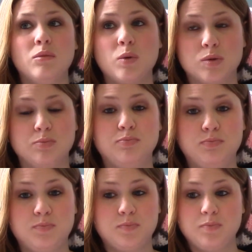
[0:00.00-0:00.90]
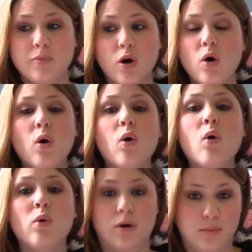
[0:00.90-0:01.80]
It was
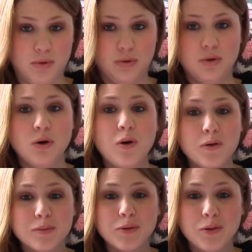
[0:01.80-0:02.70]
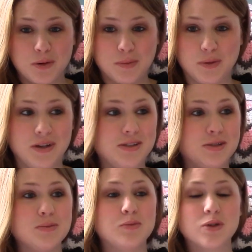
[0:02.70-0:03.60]
horrible. Horrible, horrible. It
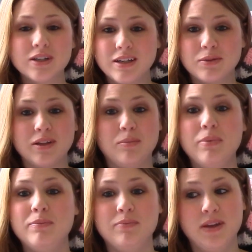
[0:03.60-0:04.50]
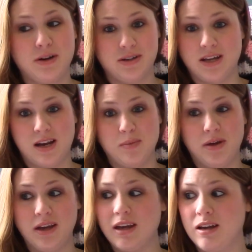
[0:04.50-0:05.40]
just really, really irritated
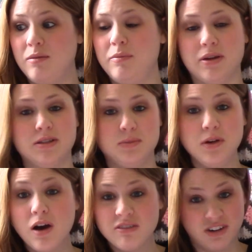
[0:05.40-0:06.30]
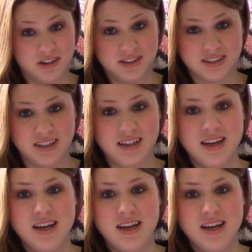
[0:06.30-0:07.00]
me and pissed me off, honestly.